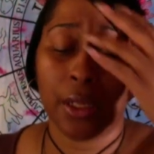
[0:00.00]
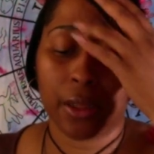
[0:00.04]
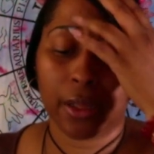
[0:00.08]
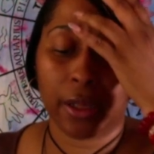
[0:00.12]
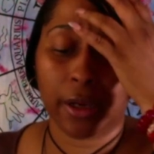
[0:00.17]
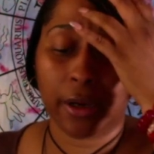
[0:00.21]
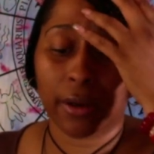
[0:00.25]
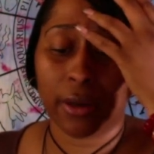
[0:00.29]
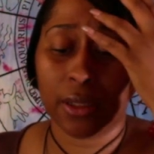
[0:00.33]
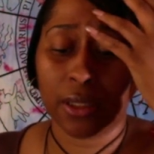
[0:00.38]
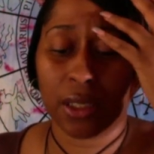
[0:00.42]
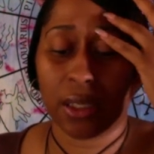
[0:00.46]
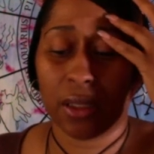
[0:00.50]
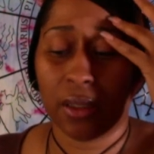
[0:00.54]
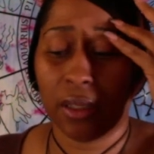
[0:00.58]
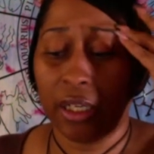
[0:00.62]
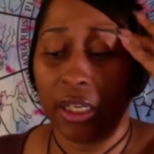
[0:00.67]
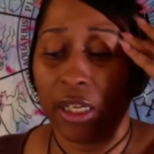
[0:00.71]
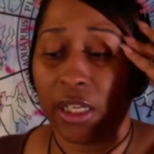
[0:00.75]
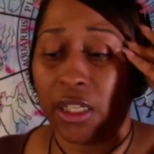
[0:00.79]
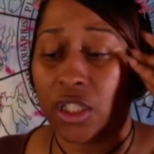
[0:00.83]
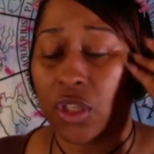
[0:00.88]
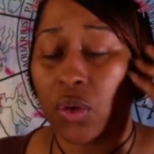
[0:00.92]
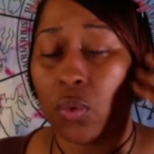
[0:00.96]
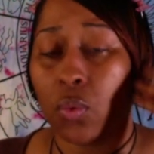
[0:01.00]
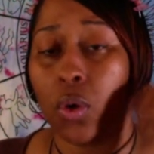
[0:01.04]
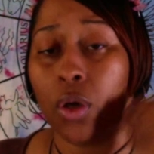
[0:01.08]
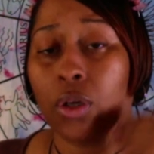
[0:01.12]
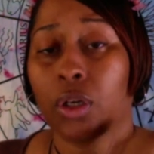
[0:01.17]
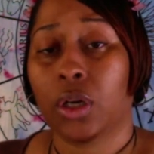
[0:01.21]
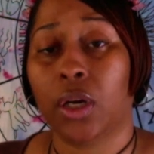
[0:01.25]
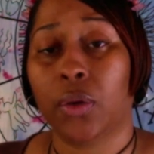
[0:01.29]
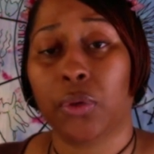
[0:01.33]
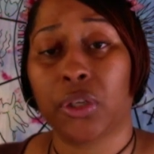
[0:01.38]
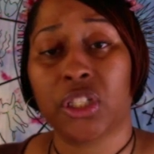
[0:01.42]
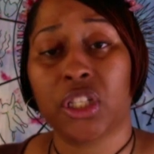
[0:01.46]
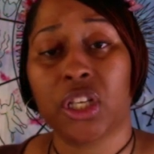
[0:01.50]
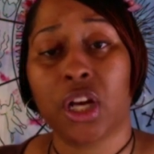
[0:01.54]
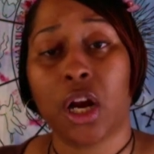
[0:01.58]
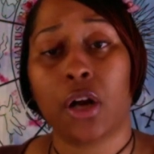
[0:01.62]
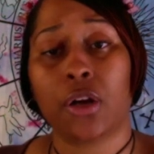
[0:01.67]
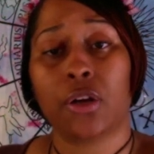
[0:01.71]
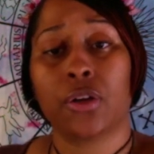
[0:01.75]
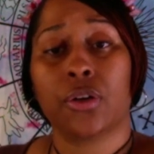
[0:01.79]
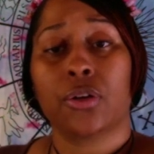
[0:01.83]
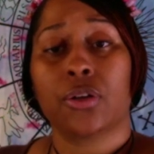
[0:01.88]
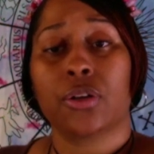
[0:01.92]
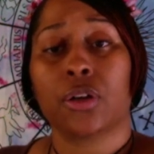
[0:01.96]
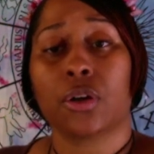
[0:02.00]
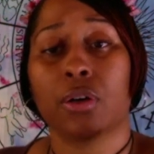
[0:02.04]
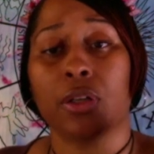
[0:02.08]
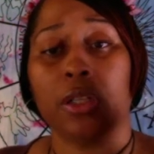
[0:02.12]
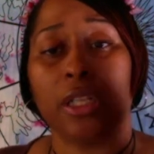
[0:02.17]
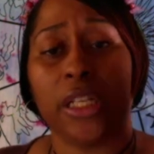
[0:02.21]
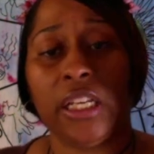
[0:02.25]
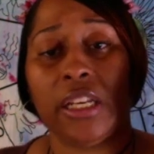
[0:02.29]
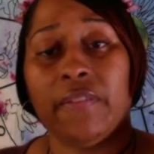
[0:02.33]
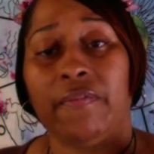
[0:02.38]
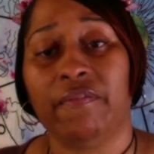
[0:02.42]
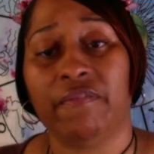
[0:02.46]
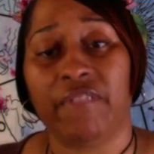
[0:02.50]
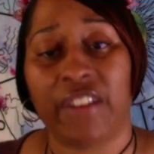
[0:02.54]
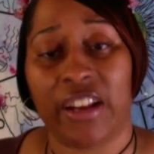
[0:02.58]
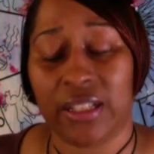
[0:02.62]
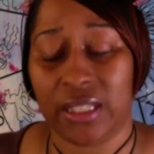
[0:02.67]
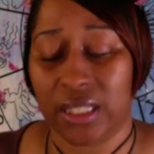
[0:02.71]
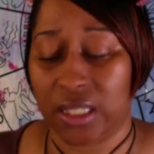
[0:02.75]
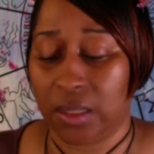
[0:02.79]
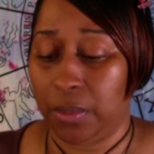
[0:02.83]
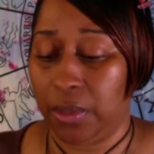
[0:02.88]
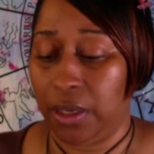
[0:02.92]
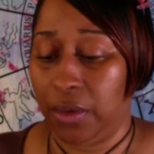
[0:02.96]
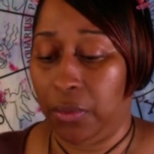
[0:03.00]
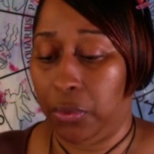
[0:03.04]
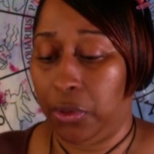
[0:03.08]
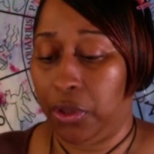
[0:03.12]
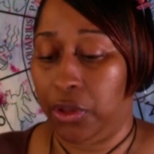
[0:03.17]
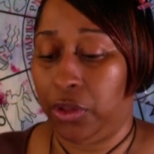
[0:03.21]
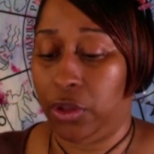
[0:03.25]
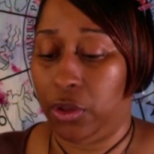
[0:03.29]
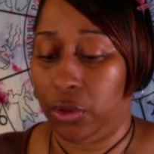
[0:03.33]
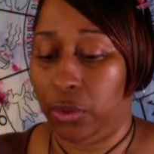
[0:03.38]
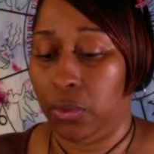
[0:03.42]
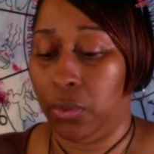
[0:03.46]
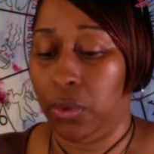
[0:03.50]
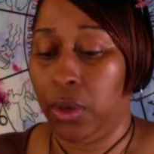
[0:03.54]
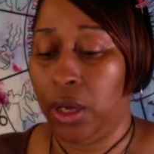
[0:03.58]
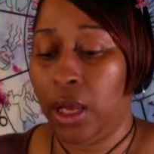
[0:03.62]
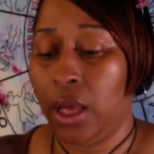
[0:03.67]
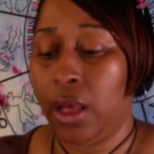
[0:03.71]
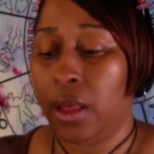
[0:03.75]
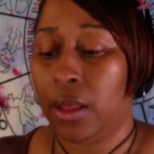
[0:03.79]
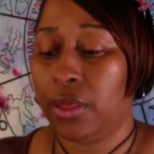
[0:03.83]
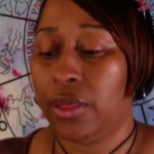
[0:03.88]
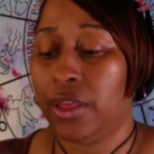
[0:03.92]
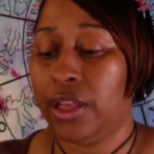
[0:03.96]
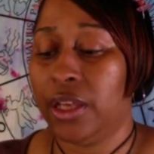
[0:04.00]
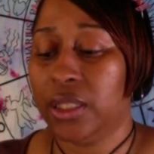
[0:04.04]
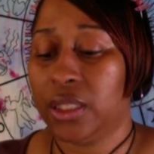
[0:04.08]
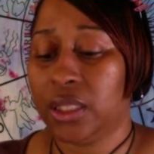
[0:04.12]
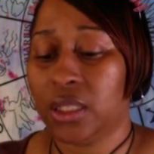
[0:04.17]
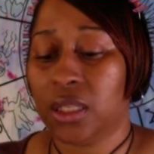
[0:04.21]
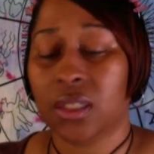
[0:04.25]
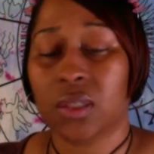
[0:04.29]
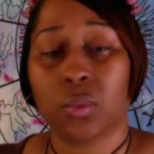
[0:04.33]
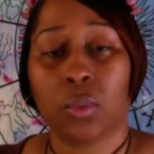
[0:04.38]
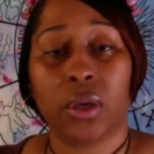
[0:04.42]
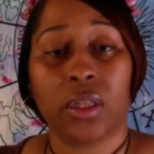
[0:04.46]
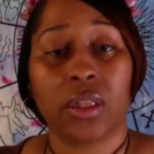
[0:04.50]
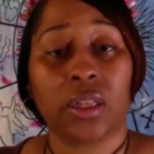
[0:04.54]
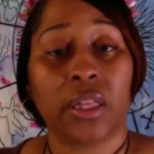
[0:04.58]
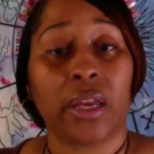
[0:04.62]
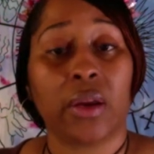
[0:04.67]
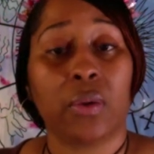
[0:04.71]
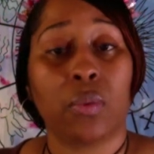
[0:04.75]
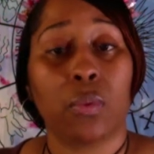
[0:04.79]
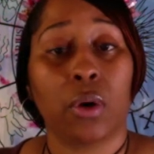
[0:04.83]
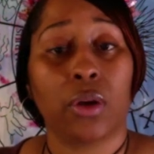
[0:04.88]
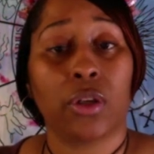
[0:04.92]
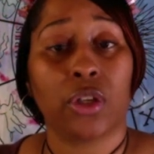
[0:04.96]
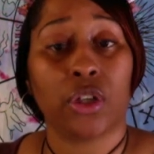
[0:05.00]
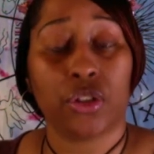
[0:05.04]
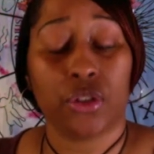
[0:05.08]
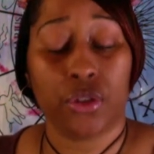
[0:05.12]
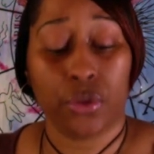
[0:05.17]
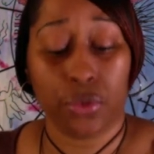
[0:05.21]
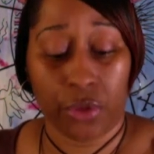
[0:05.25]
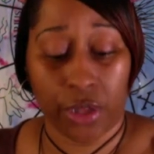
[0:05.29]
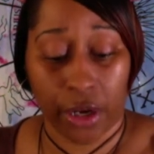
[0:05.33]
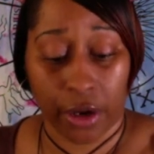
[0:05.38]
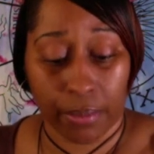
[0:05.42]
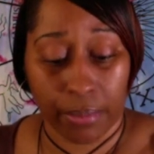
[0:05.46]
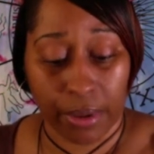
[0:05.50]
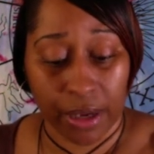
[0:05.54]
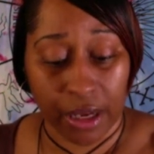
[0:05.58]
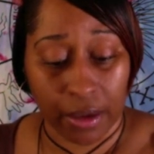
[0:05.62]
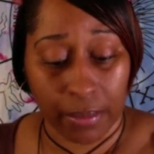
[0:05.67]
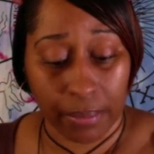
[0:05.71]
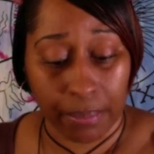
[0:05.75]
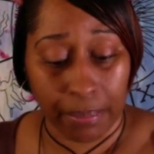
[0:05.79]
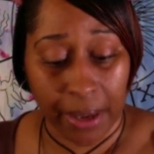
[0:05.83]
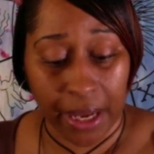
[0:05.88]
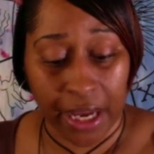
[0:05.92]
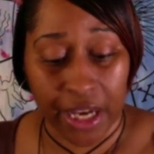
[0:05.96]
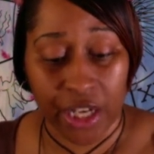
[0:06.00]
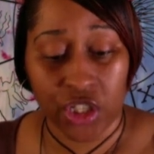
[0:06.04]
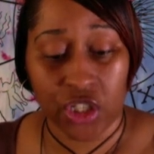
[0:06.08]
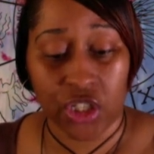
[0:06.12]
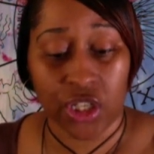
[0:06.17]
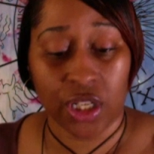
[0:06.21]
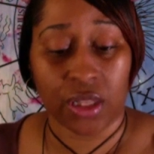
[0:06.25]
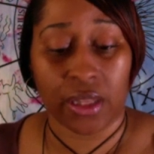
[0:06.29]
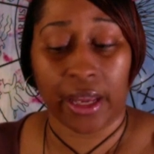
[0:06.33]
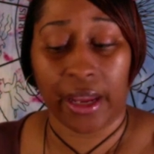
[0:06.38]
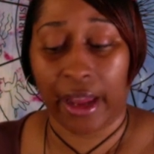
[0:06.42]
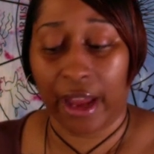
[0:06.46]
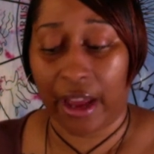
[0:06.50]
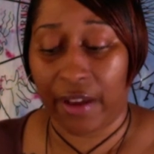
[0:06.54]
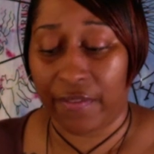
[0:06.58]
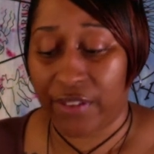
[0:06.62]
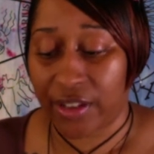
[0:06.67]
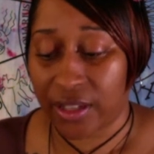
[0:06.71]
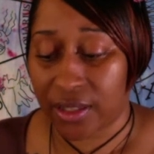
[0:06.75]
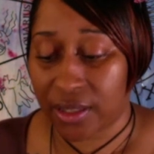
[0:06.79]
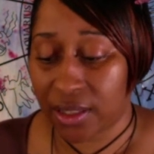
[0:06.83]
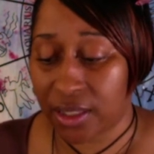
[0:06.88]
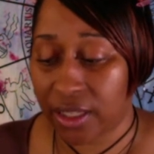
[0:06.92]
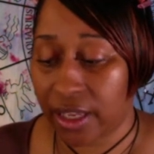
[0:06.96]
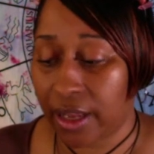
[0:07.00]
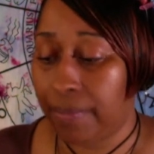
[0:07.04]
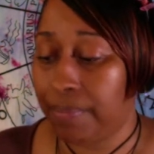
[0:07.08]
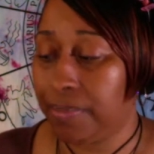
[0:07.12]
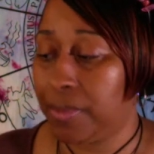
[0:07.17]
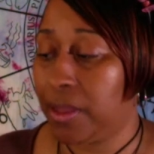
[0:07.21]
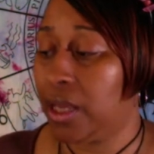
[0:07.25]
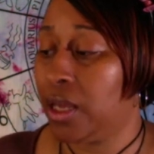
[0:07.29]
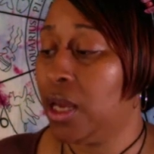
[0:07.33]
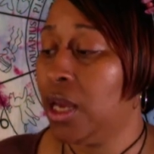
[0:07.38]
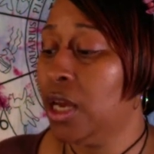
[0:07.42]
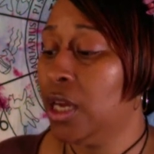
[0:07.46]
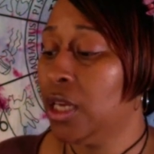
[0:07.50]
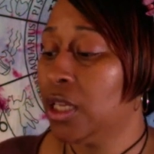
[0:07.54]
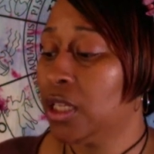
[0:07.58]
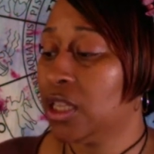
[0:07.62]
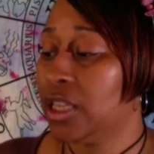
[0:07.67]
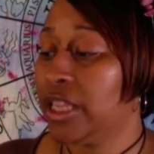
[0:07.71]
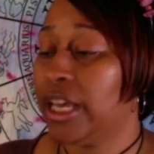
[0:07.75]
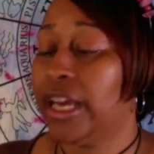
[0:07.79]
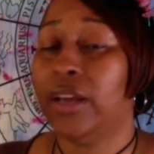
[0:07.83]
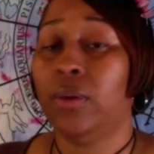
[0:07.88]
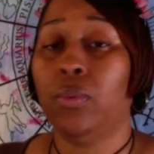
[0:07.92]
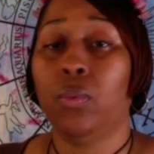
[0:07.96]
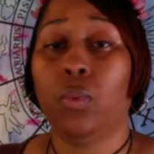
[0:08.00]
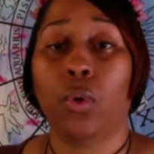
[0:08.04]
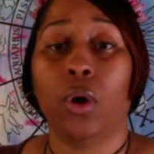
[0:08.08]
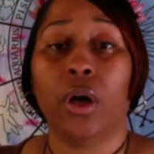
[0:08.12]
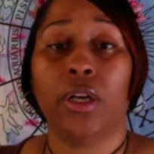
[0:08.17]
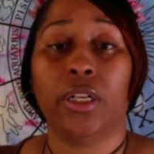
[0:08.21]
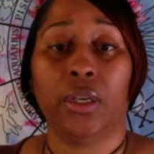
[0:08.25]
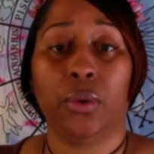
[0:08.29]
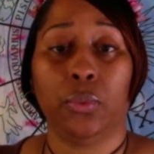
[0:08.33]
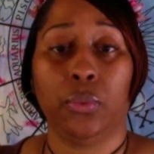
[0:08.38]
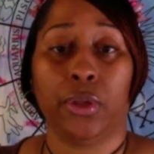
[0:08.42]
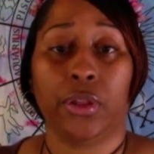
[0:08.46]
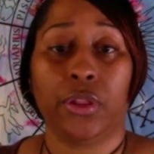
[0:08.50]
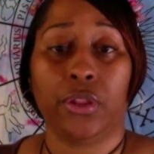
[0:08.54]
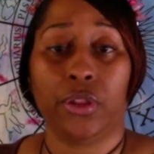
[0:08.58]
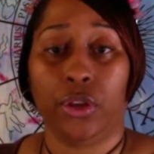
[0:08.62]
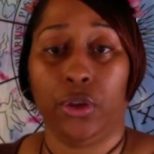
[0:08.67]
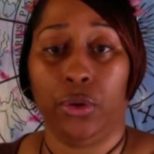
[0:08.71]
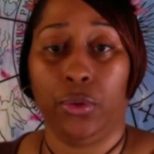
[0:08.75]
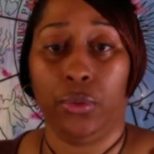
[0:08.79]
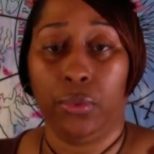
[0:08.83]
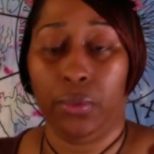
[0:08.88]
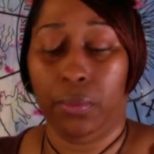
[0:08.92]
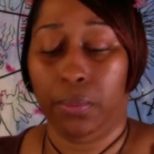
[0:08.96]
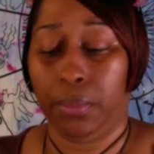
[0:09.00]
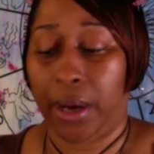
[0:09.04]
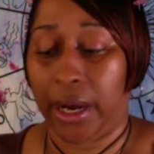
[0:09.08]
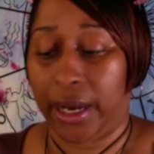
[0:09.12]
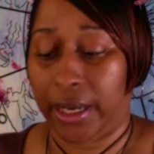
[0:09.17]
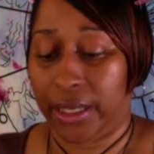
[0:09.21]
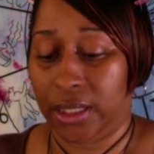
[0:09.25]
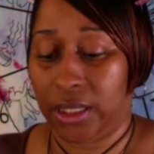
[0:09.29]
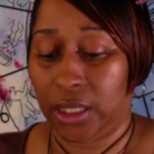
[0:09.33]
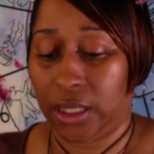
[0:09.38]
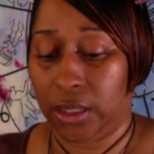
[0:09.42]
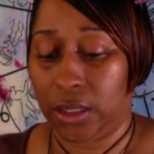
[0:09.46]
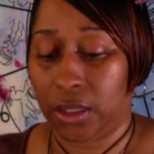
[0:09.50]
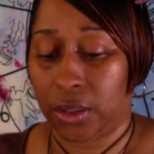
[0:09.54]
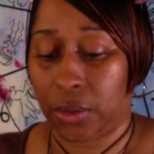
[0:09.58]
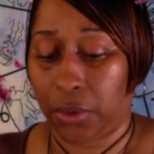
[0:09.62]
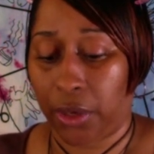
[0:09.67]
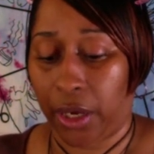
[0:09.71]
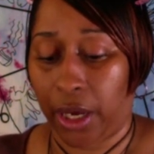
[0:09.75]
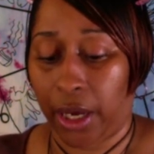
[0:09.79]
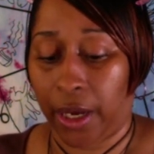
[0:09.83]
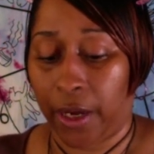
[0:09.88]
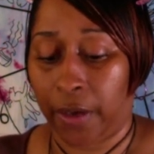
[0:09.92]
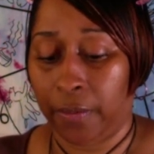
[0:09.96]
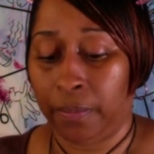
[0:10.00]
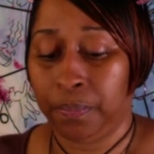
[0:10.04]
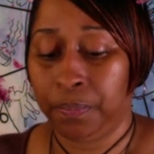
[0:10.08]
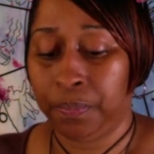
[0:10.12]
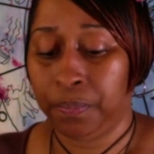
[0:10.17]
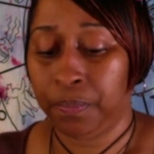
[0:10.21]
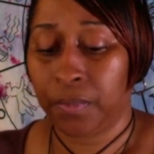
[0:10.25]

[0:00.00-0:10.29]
There is a need to want to return on the investment with you. This is what they want to do. They're being patient. They have accepted. They want it with you, Pisces, okay?